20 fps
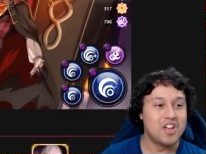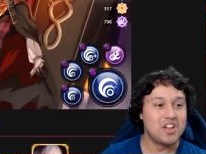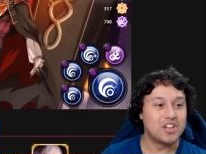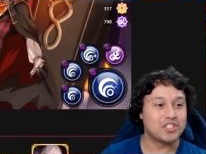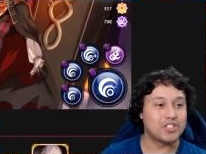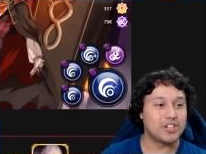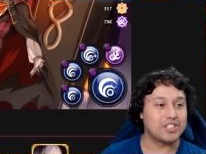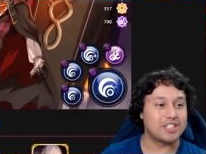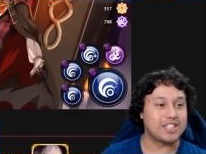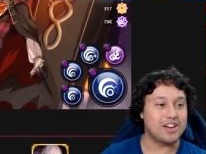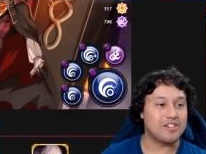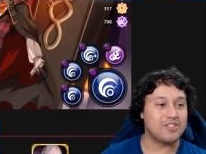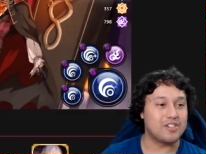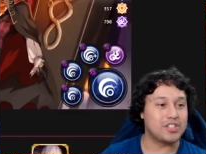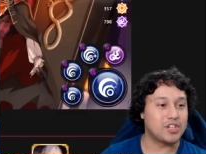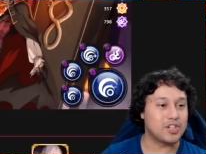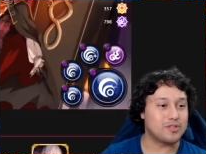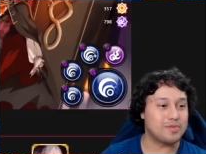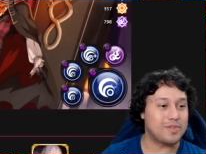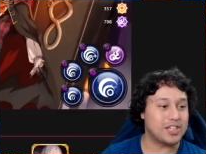Star Attack
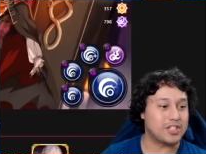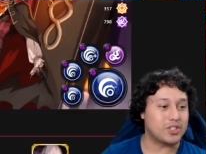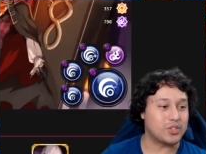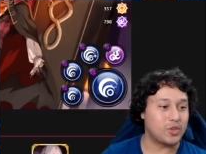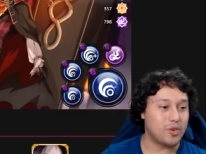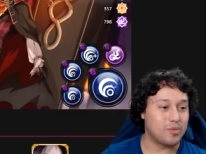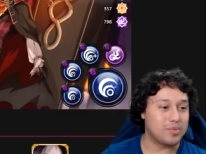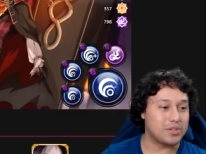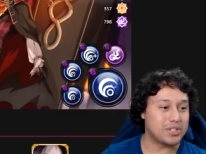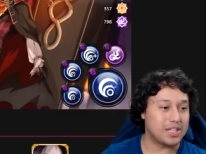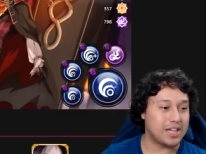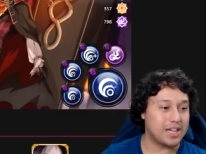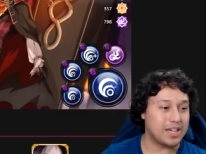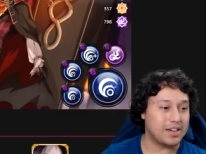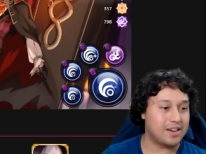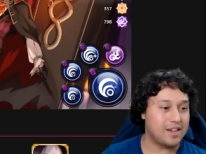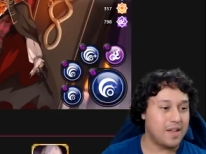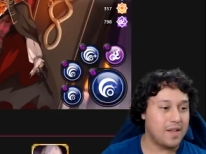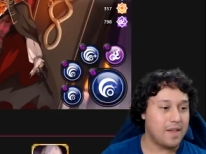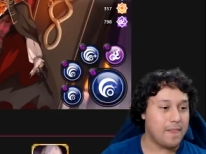Recharge minus
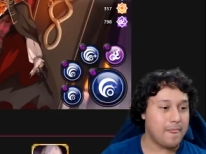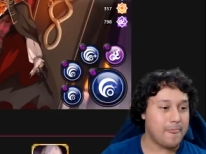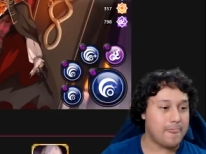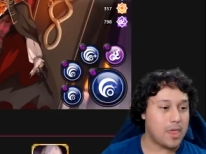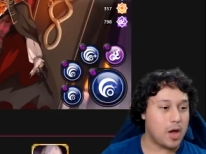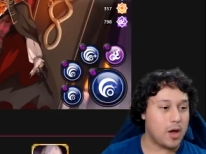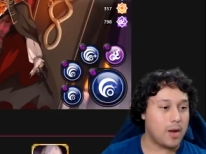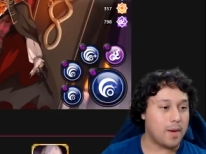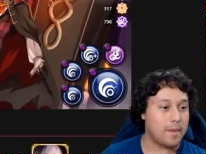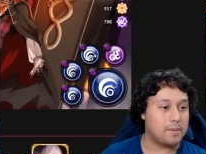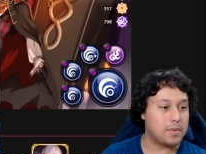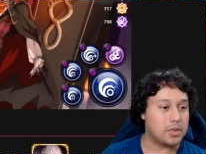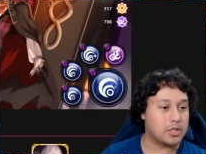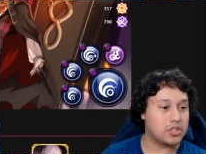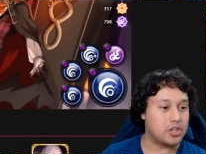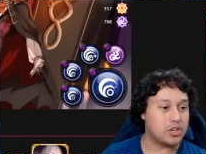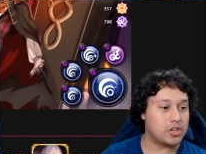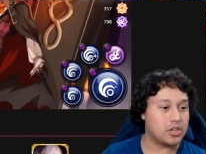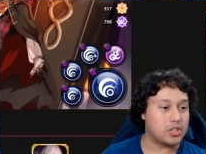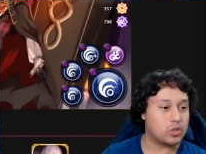12%. Uh,
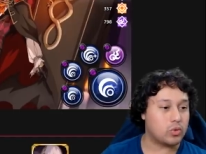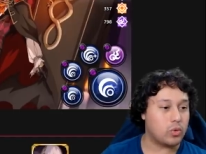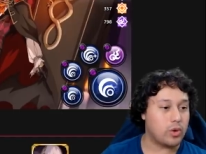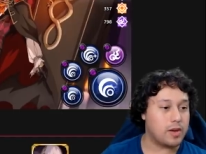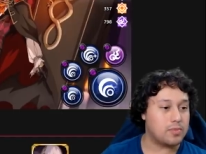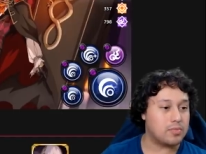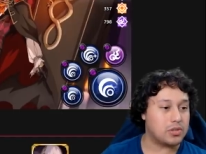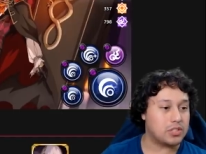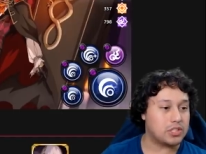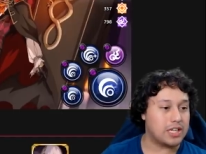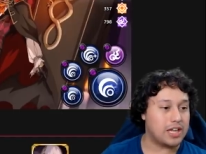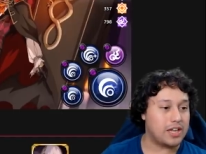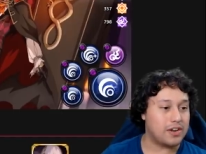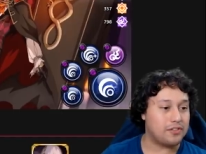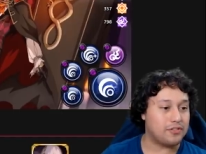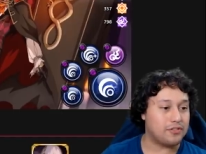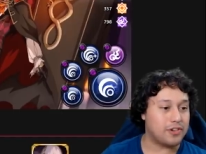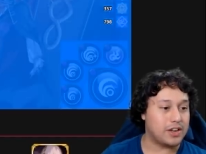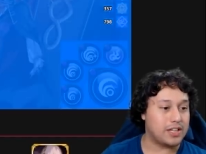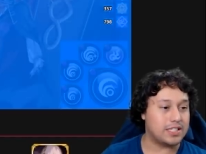Berserker
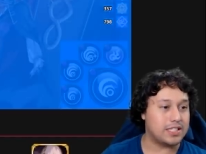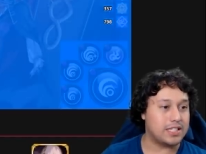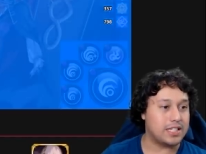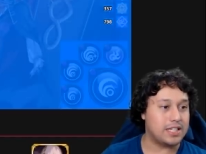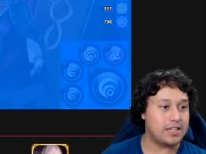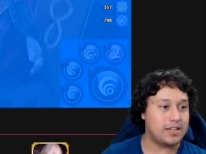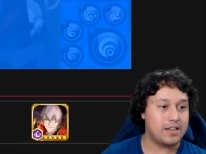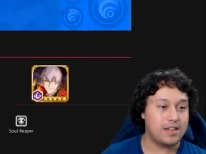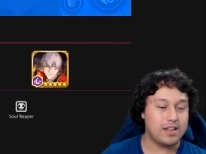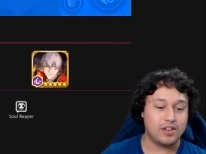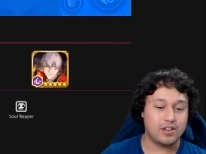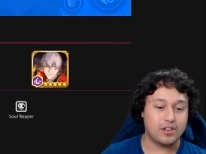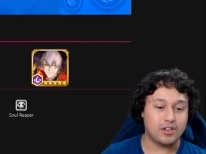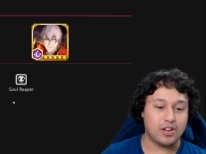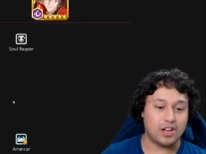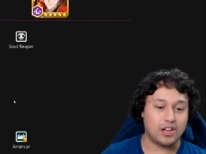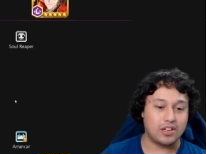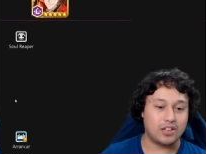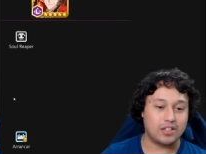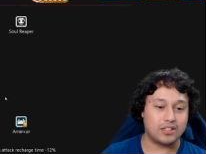20%. Frenzy,
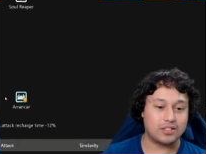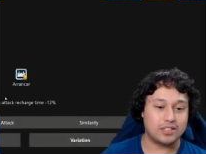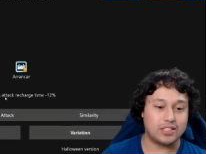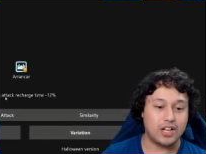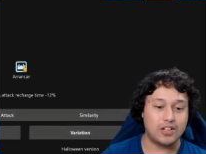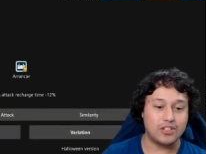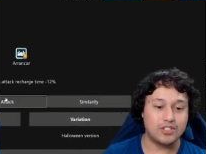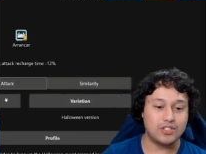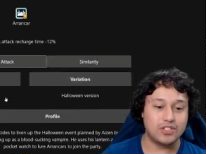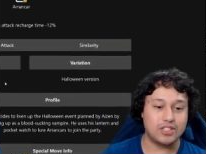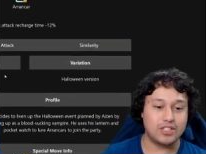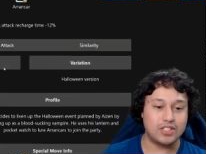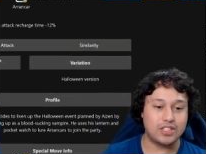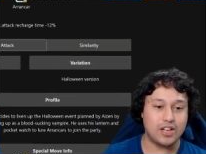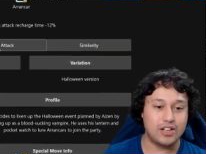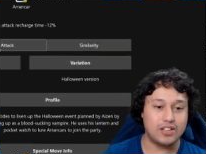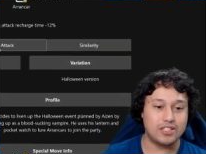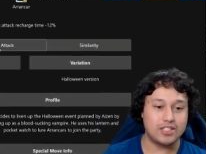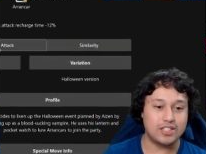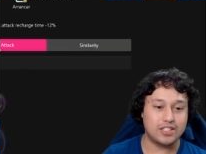uh, tons and
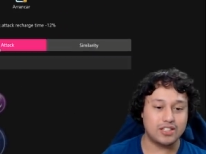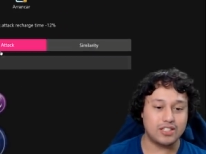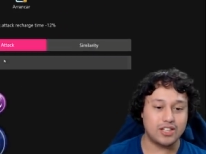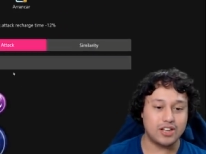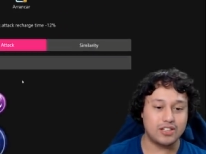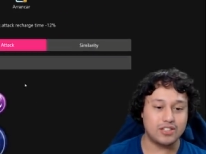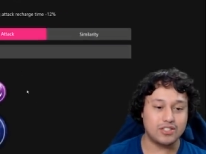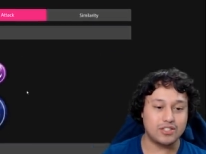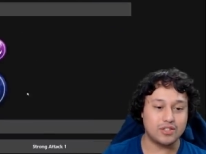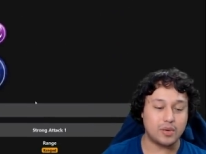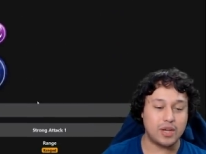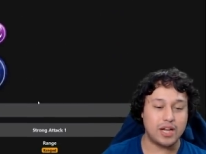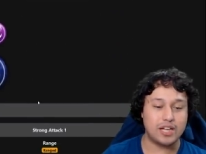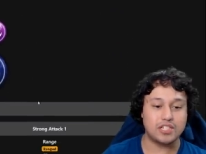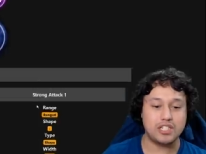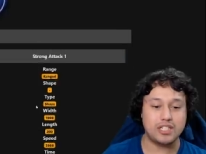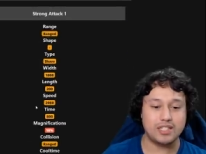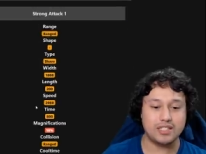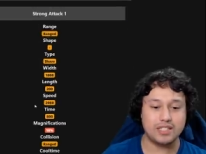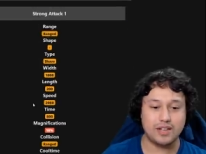tons and tons. Well,
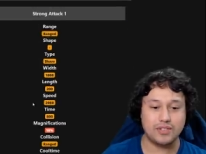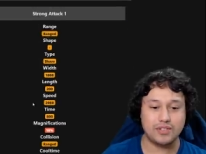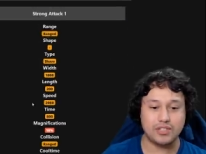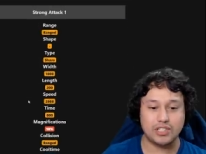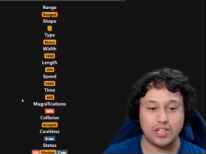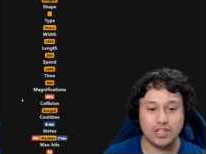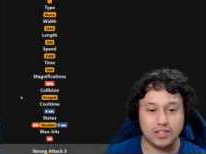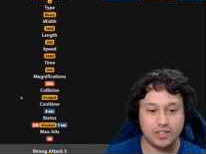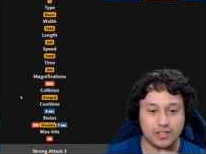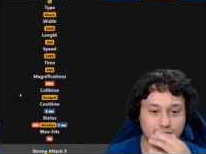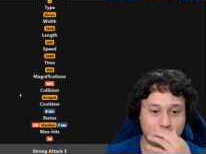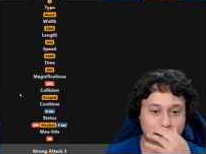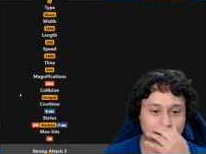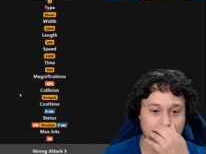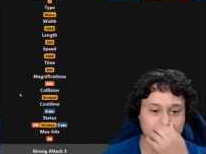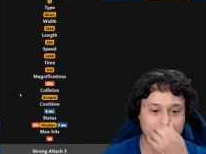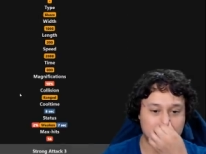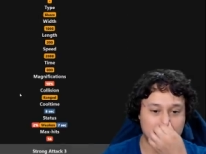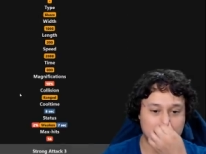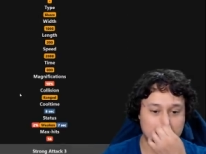actually, he doesn't have a ton of
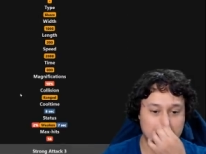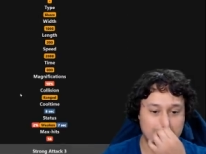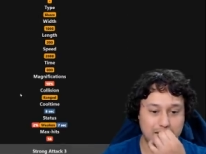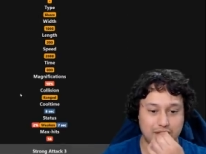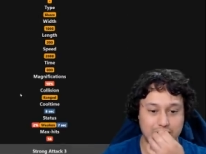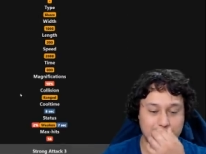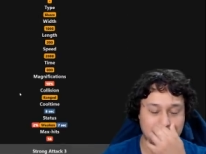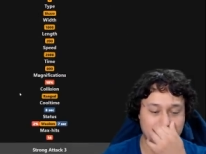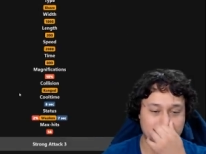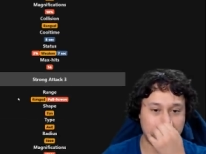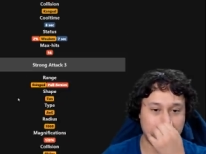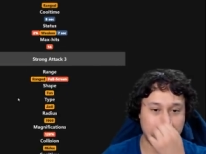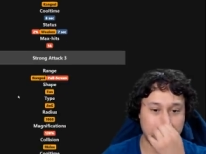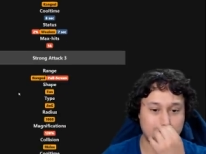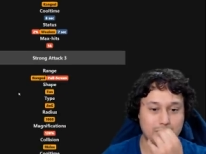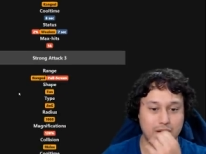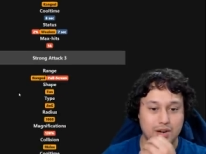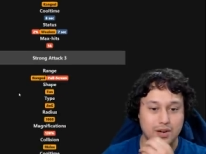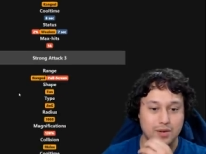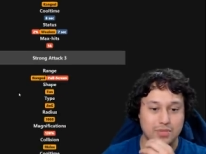range collision. I think he's better
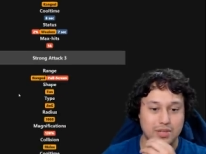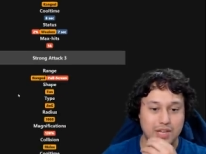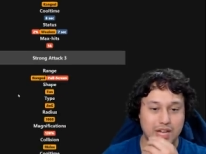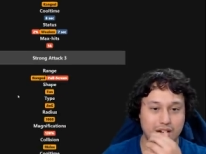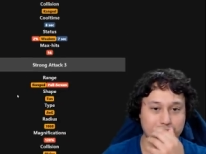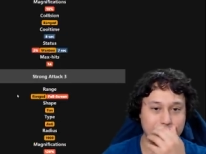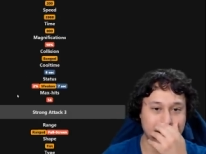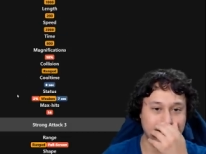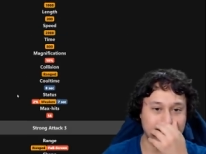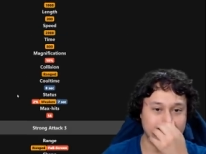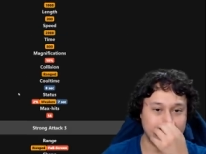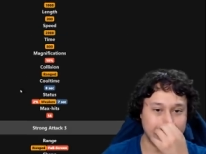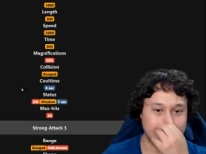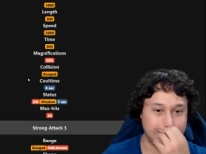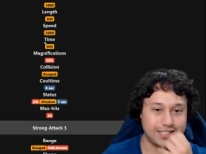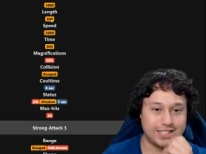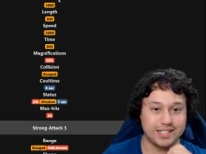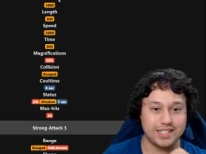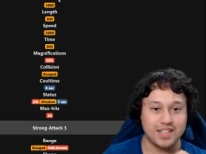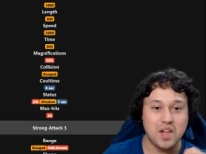than Manga Byakuya, at
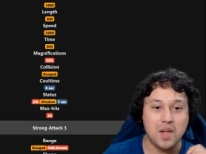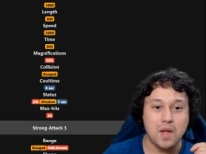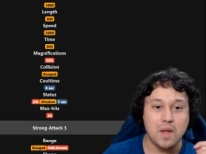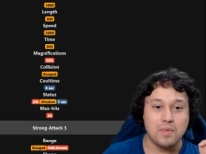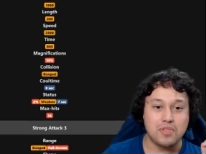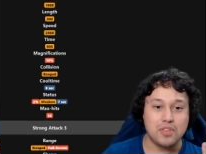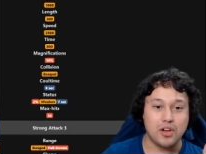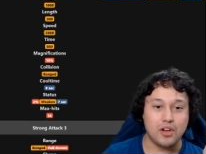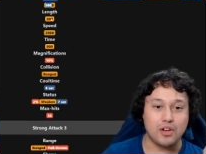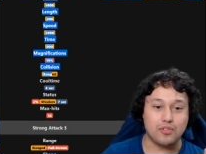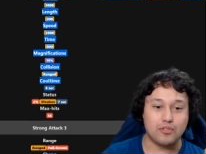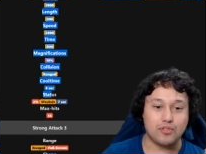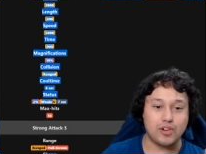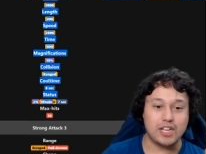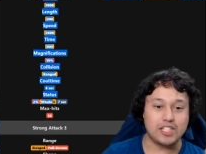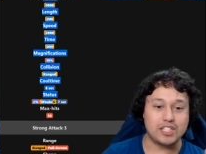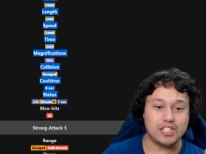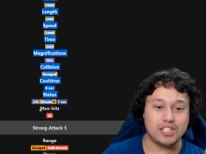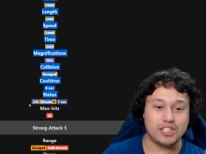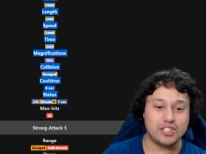least. Uh,
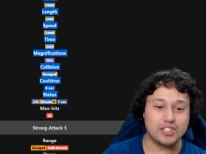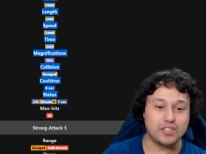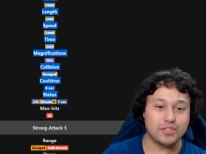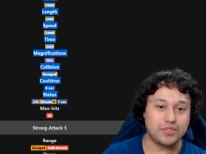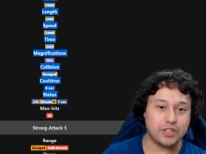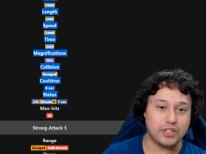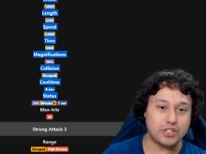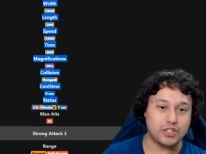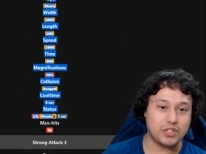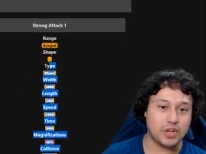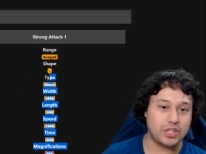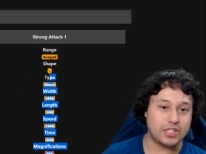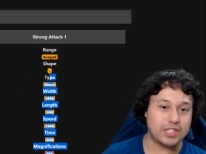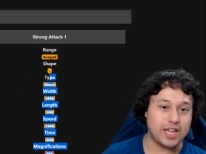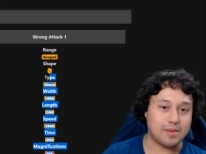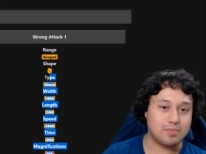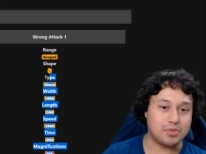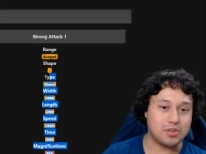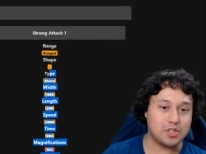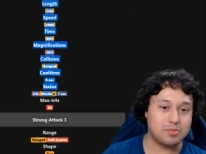range collision, first strong
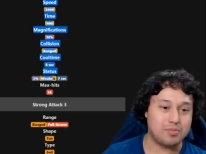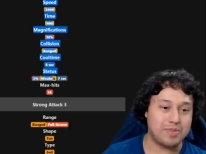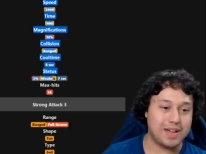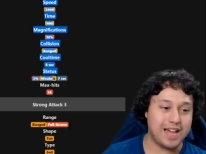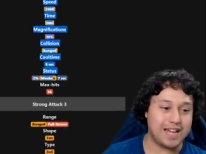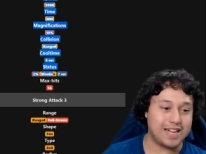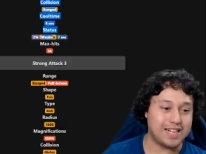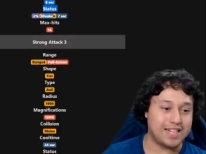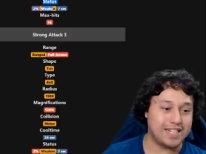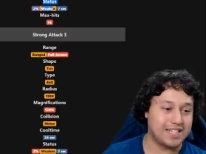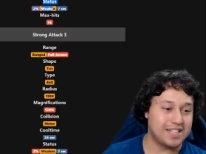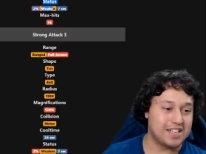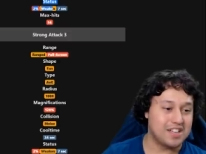attack, pushback.